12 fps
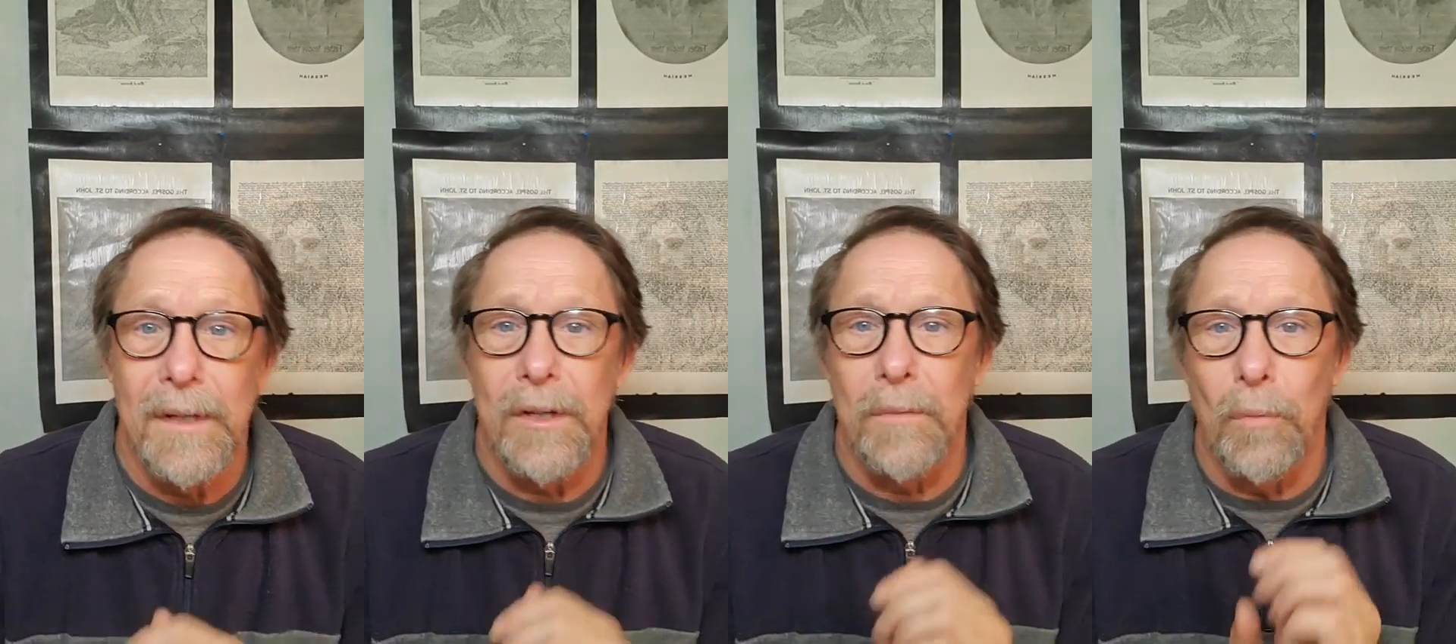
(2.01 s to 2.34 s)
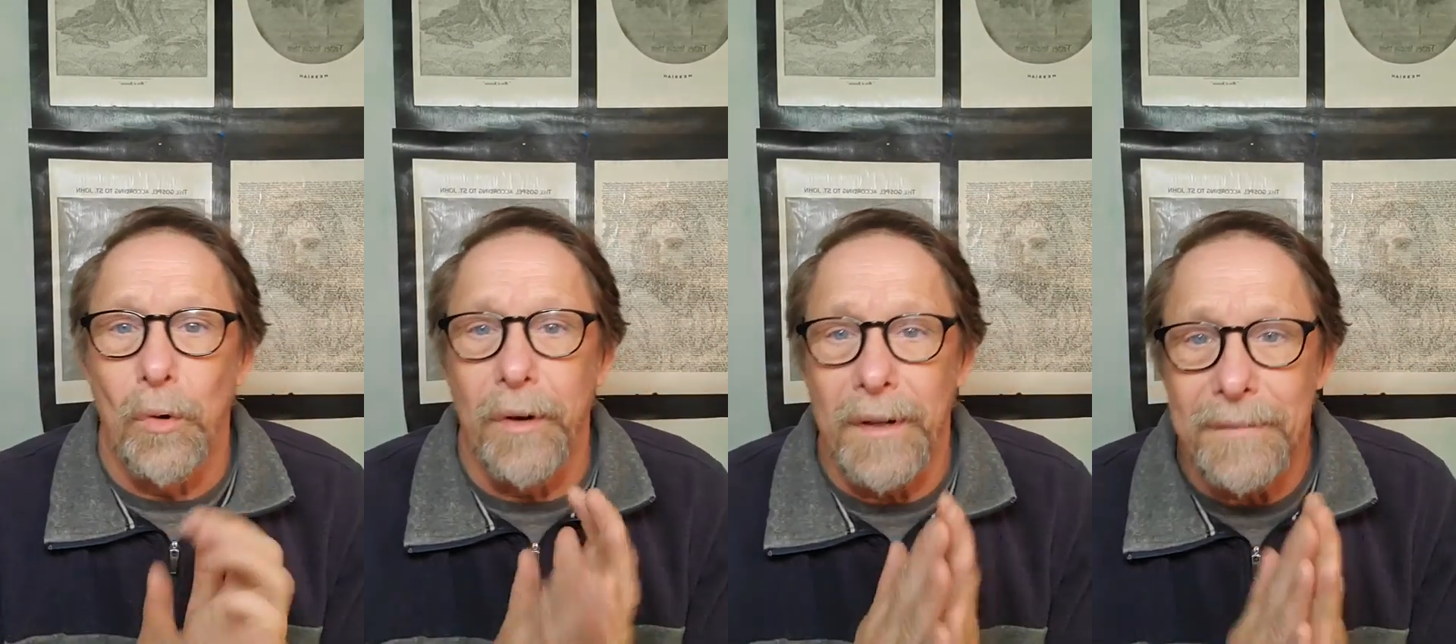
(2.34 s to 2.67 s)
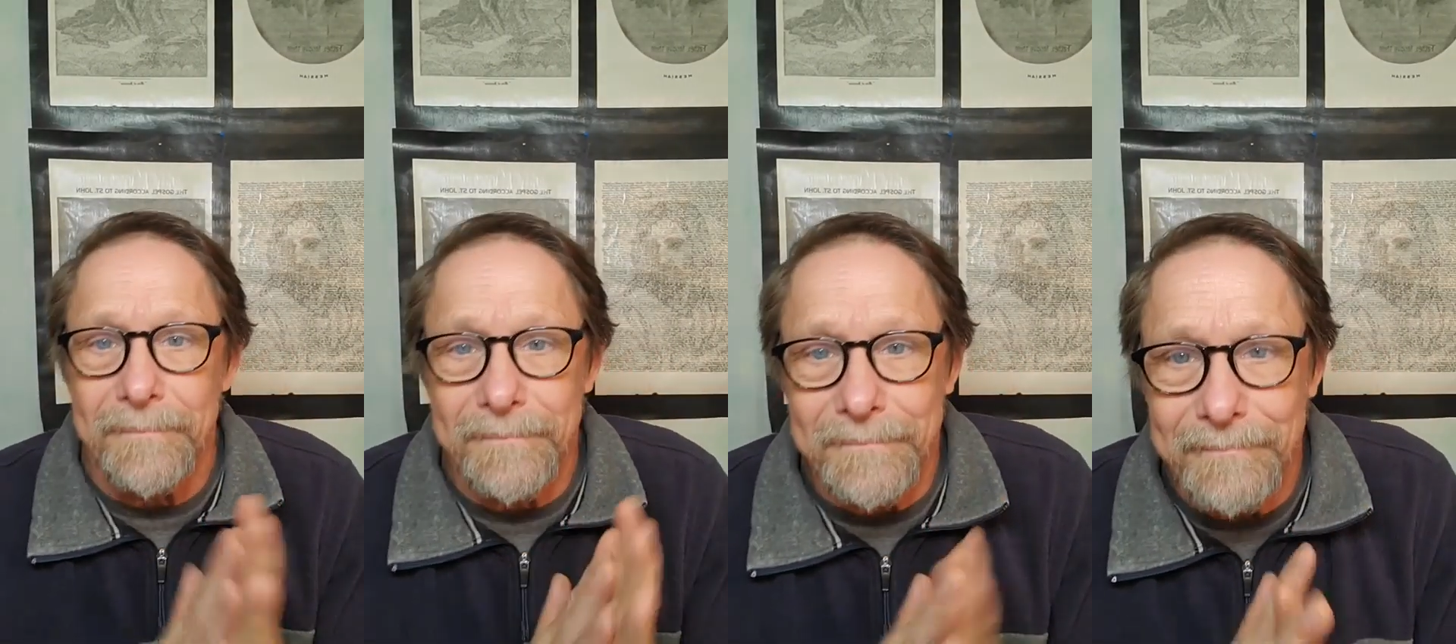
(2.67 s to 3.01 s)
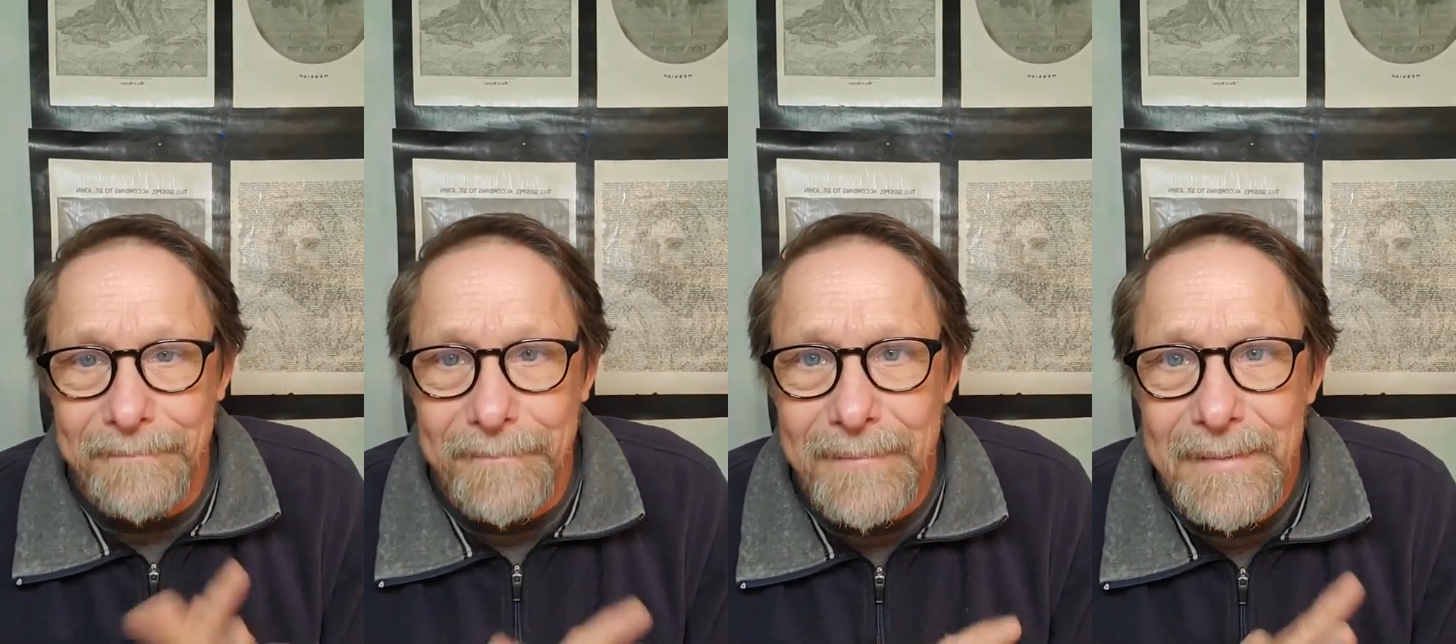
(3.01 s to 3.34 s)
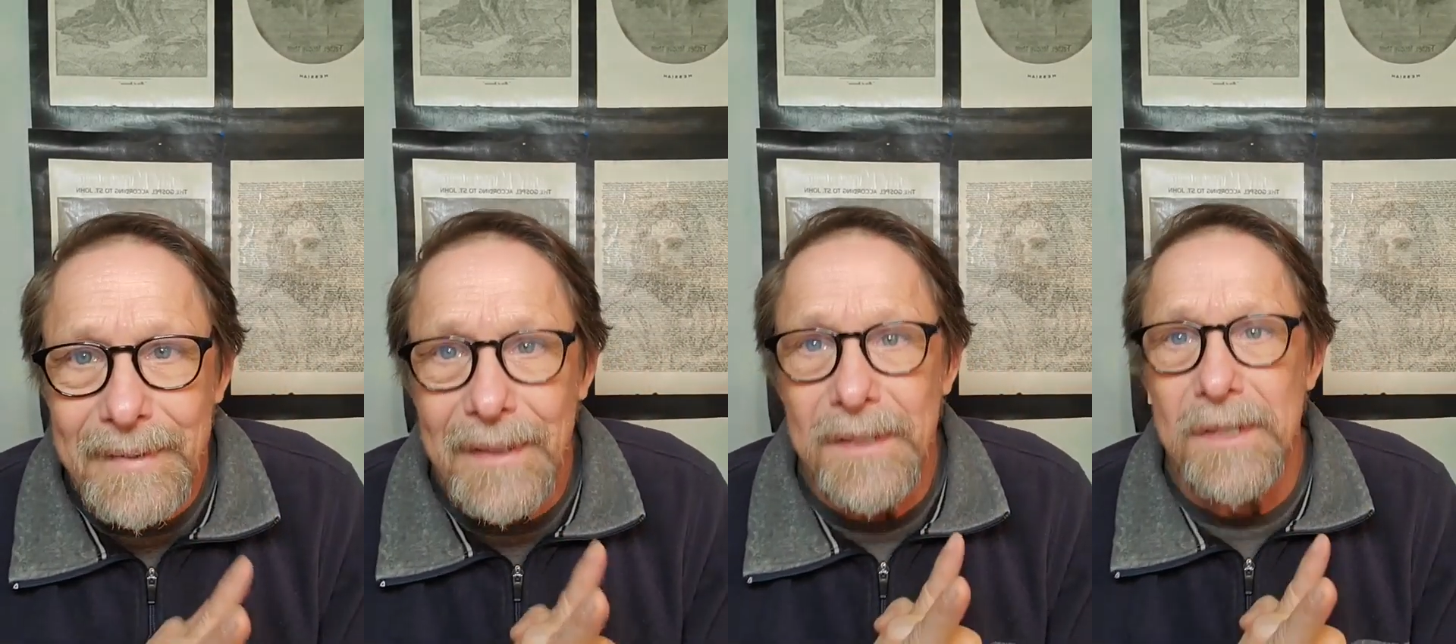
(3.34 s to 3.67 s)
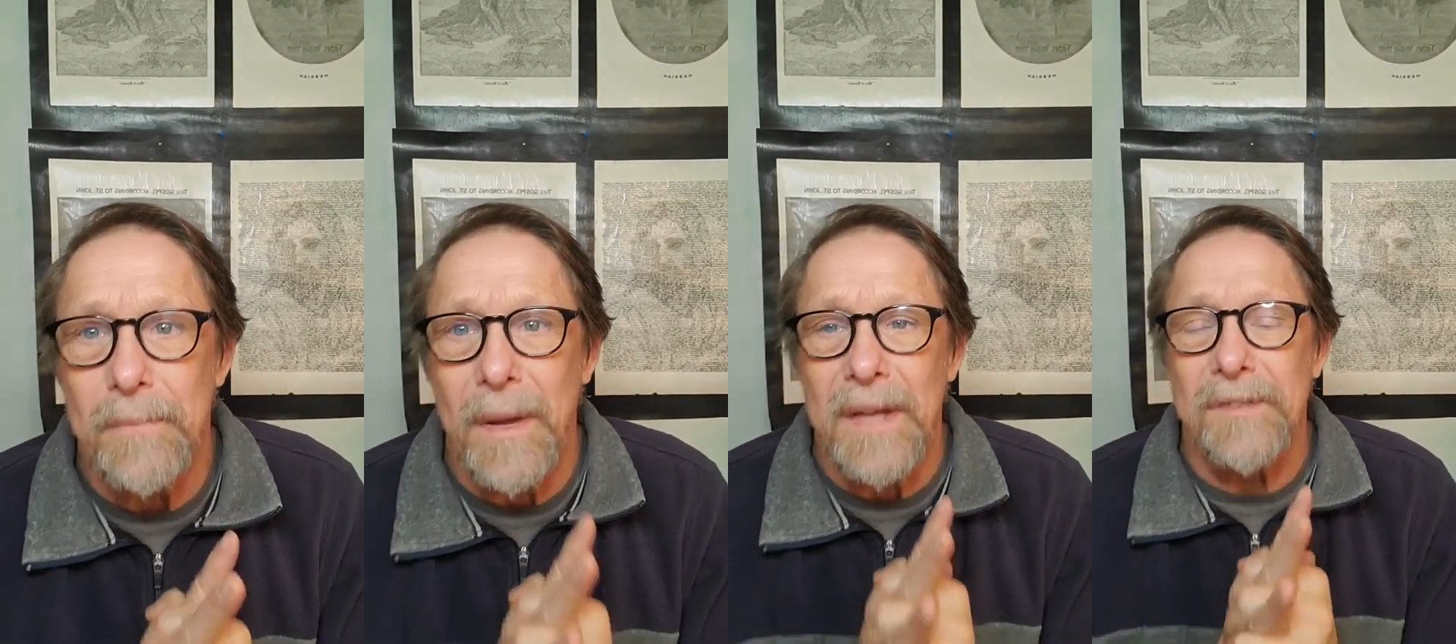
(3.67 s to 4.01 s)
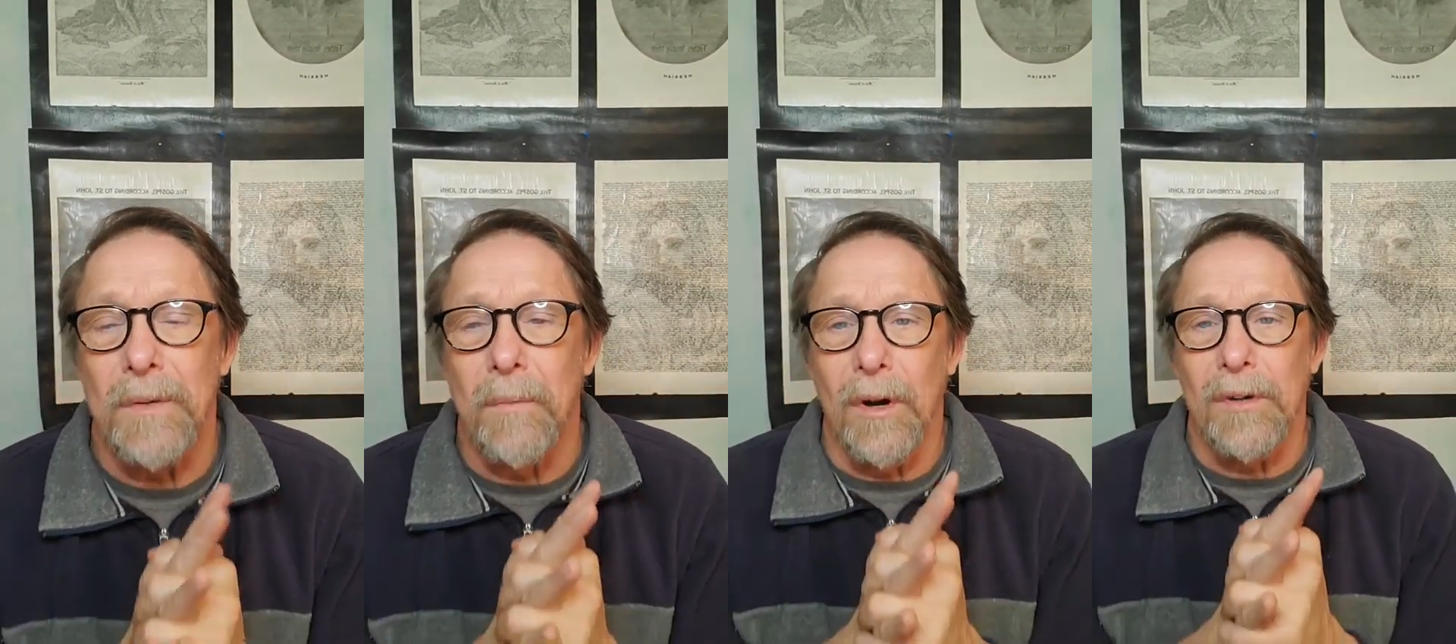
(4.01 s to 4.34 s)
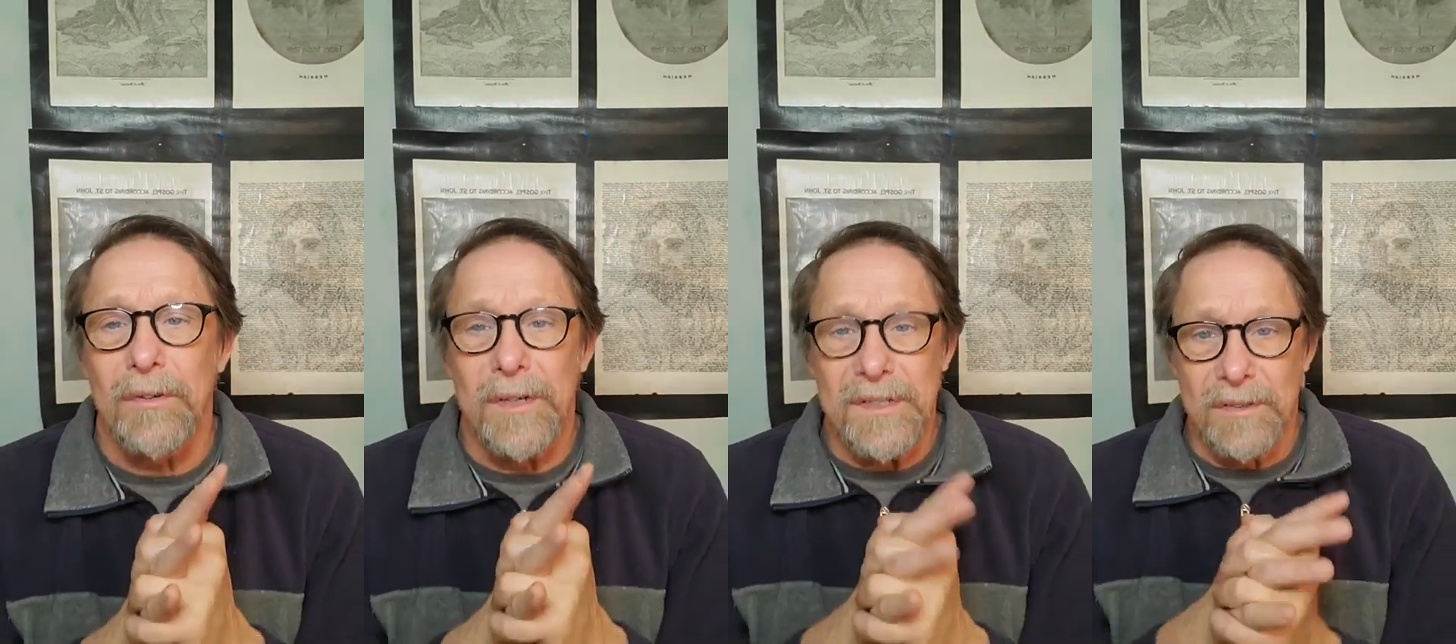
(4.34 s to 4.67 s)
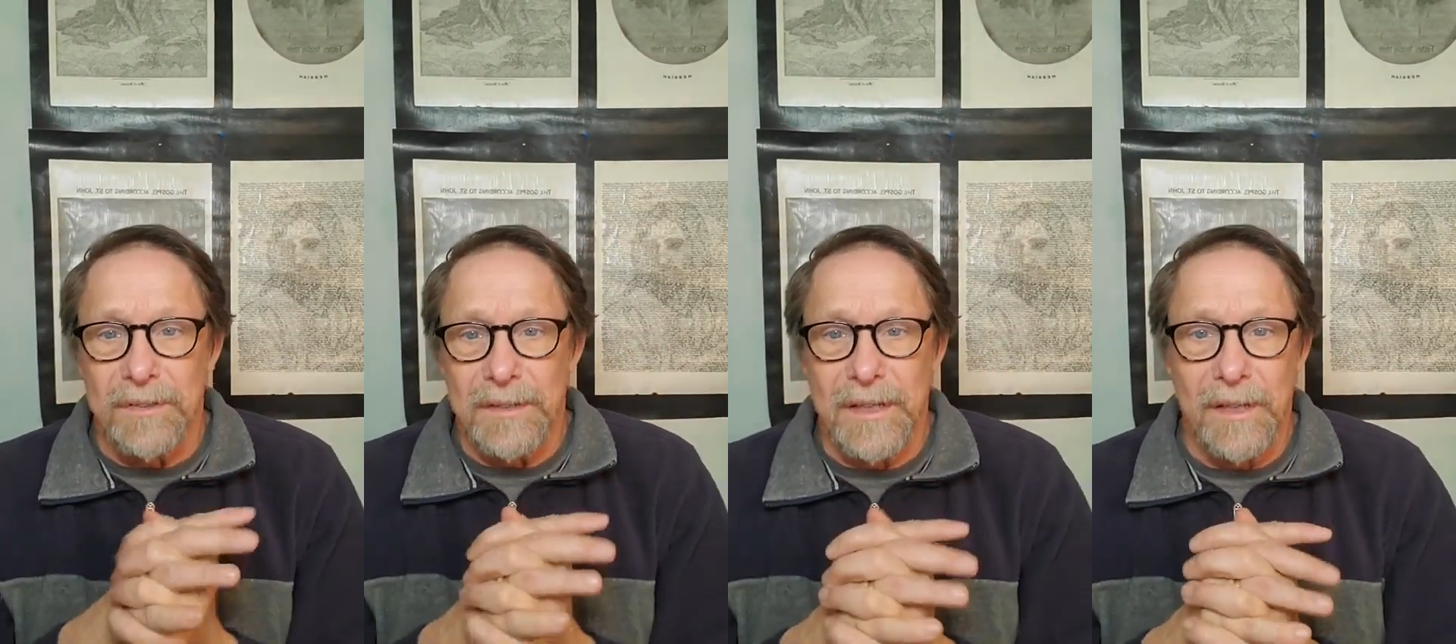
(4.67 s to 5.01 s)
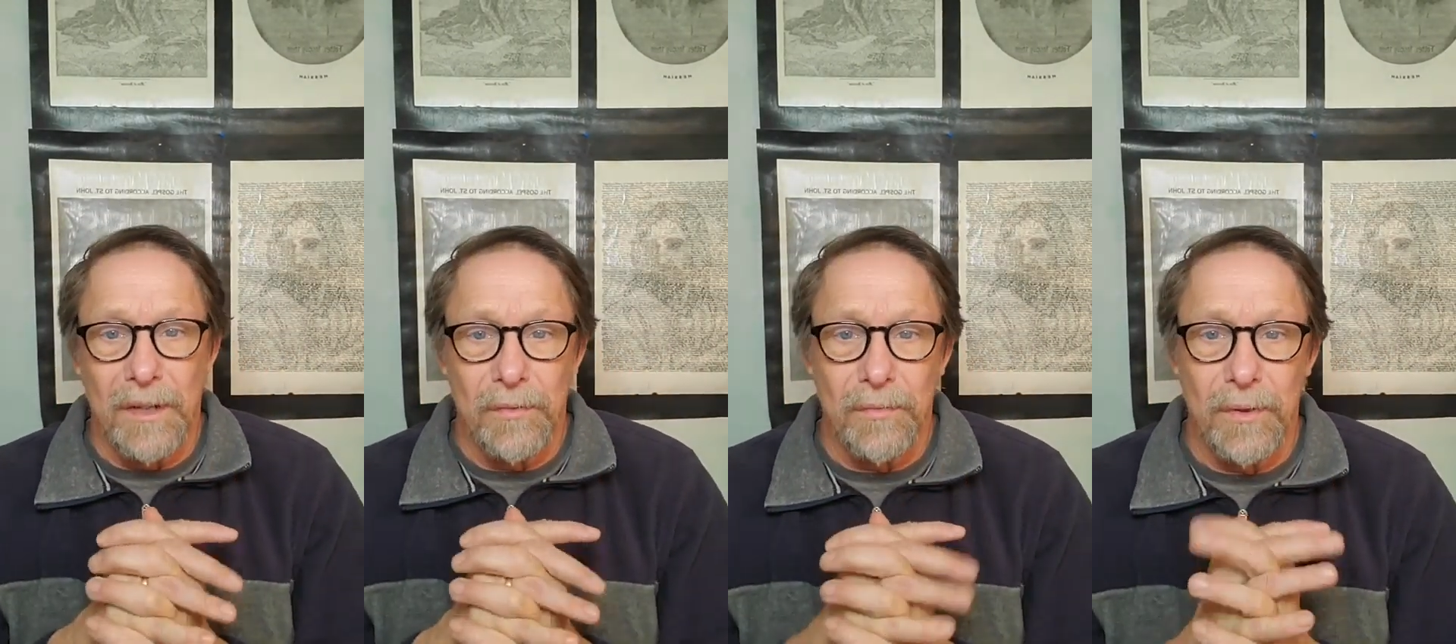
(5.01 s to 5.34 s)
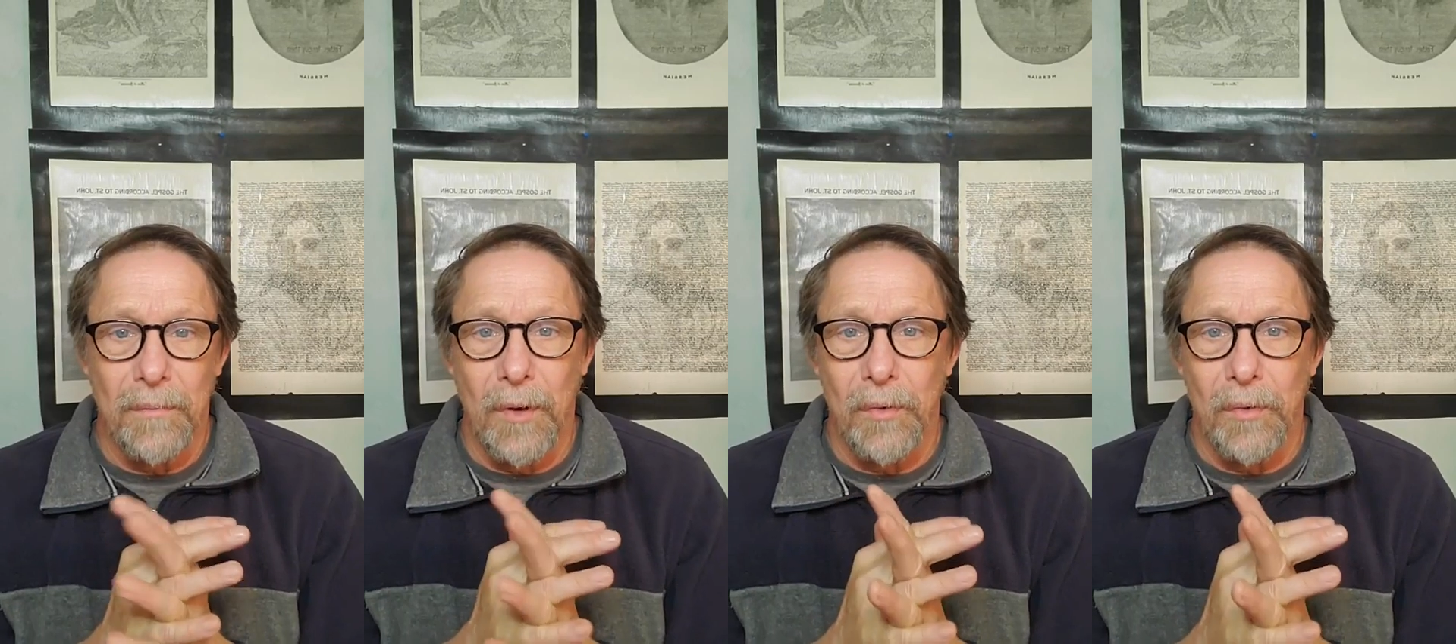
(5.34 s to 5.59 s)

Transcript: Good morning. This is Pastor Mark Driskill here from